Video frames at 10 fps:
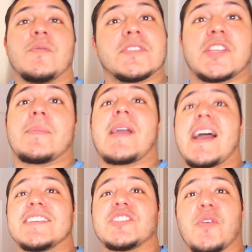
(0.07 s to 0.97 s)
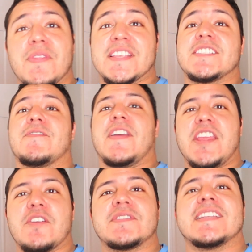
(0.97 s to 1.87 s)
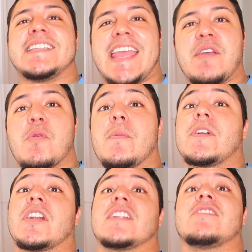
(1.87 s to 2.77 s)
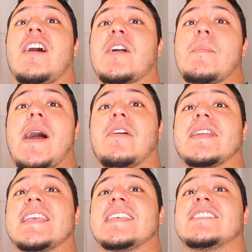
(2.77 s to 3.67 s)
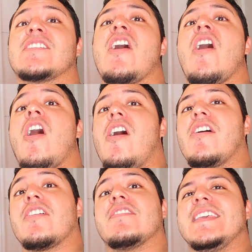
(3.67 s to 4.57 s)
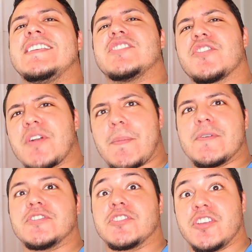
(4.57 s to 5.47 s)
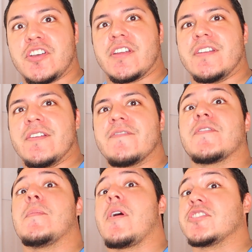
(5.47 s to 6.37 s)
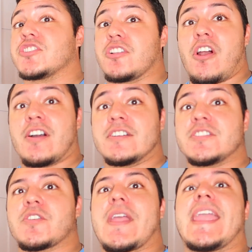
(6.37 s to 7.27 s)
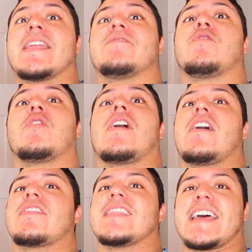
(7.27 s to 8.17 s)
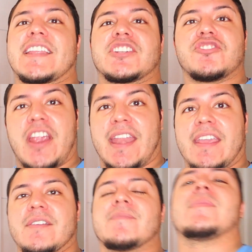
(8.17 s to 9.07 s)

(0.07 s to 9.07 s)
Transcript: What's up guys? So in this video today, what we're gonna talk about is, are these grippers good for martial arts and for athletic training?